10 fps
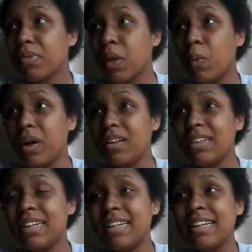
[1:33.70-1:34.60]
Well,
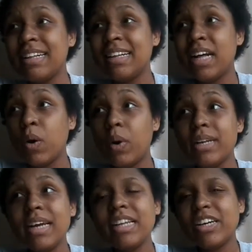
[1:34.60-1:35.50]
when
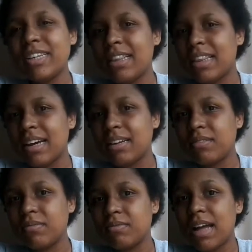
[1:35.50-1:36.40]
I learned that,
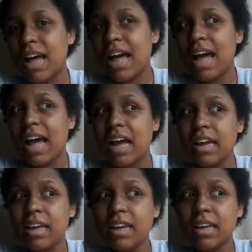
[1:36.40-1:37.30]

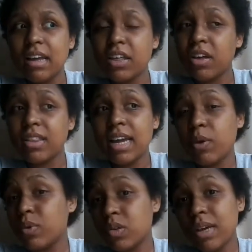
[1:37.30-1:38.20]
I thought that it
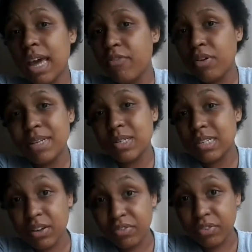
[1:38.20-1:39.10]
was okay for me to
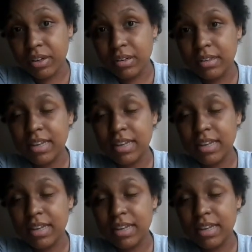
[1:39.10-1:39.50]
suffer.